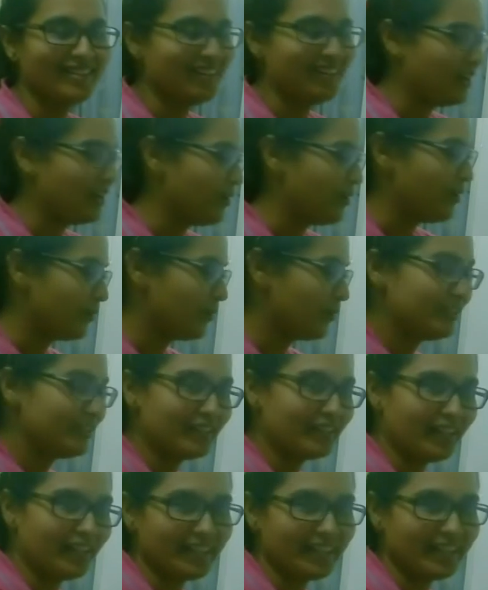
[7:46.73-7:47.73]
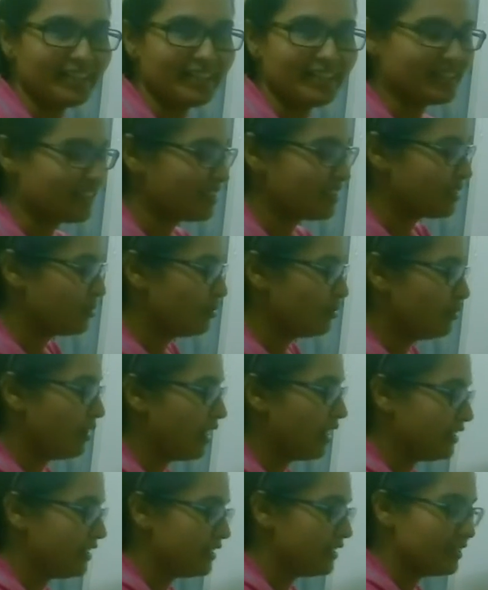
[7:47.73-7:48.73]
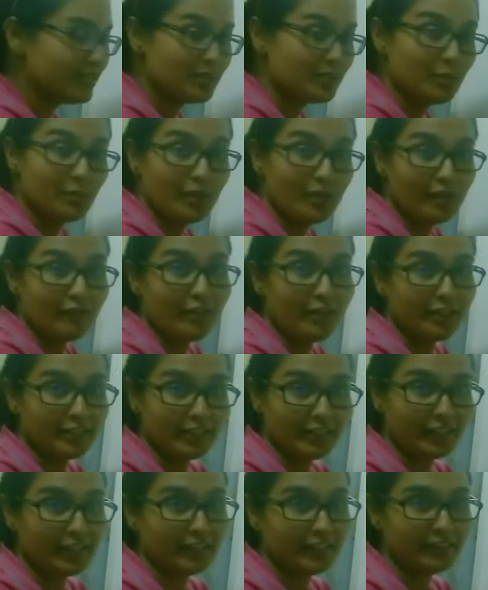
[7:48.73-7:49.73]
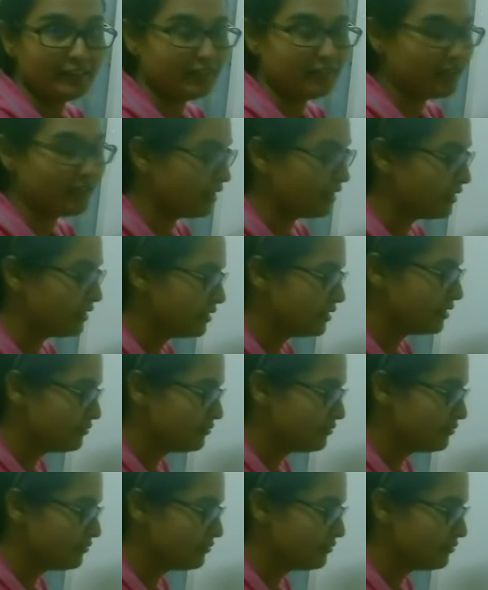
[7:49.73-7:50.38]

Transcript: Alright, so I guess you would have underlined the digraph